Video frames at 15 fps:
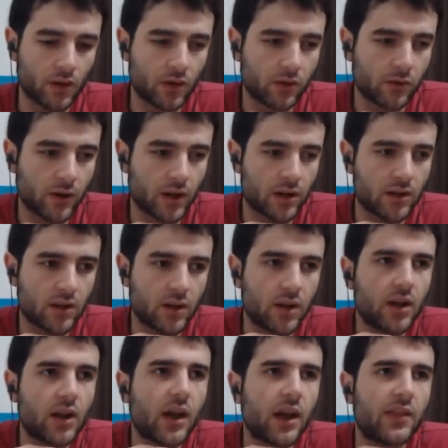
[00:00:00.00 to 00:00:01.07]
right?
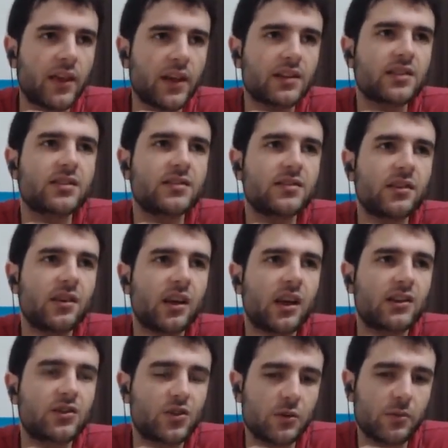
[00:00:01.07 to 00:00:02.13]
And that's
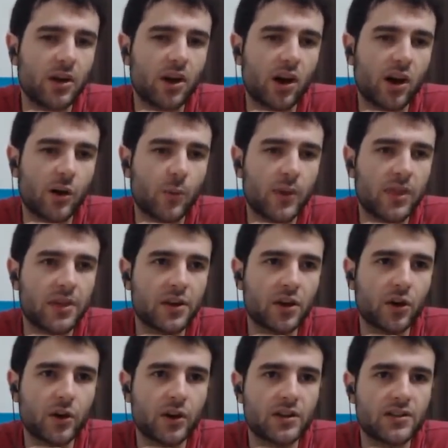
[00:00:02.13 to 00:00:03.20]
extremely hard with the
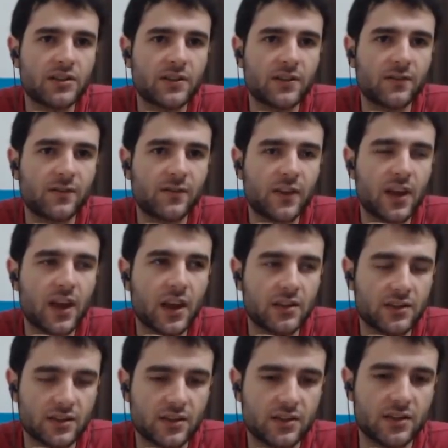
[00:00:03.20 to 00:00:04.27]
current
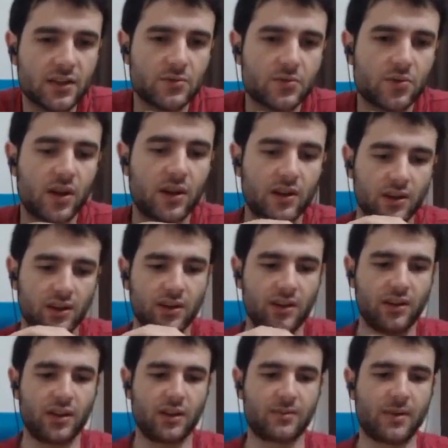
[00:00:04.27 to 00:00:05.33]
fiat systems, right?
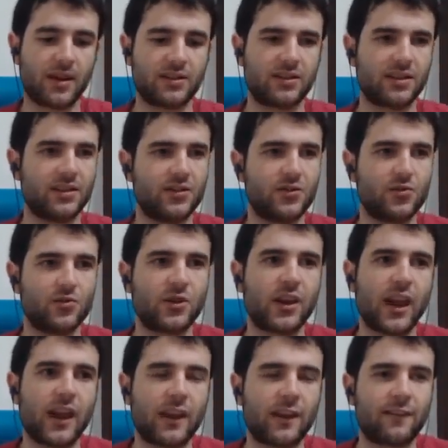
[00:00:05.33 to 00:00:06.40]
Imagine you
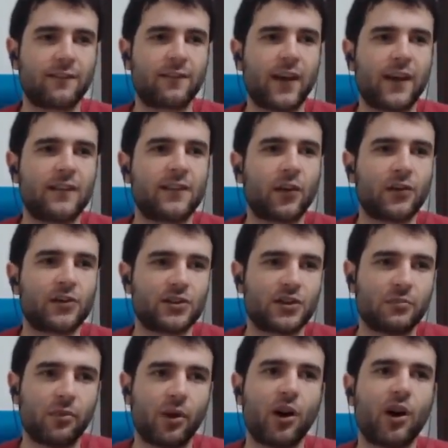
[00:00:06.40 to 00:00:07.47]
gave $5 to
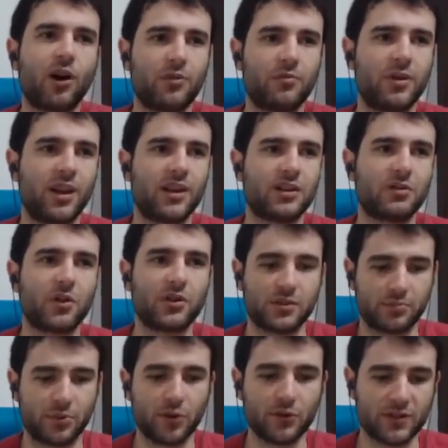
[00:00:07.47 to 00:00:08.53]
Bob and you want to
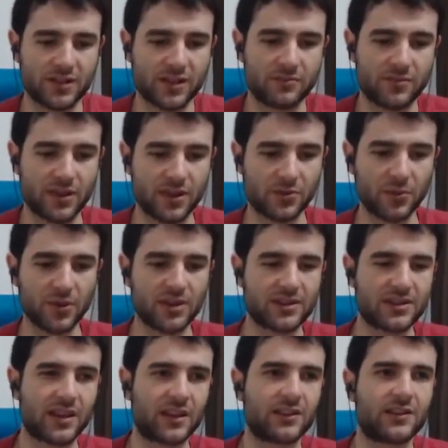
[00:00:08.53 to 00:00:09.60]
prove to somebody you really
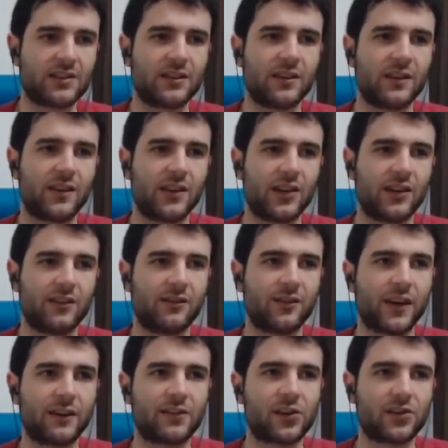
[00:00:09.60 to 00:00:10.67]
sent
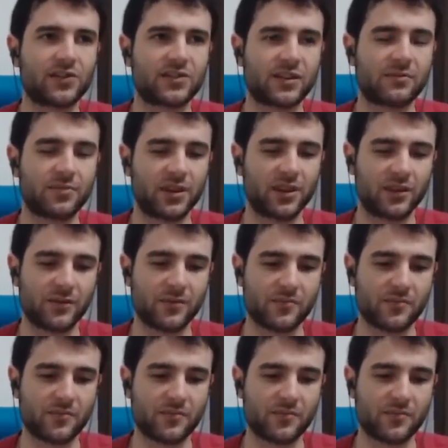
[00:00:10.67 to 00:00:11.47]
$5 to somebody,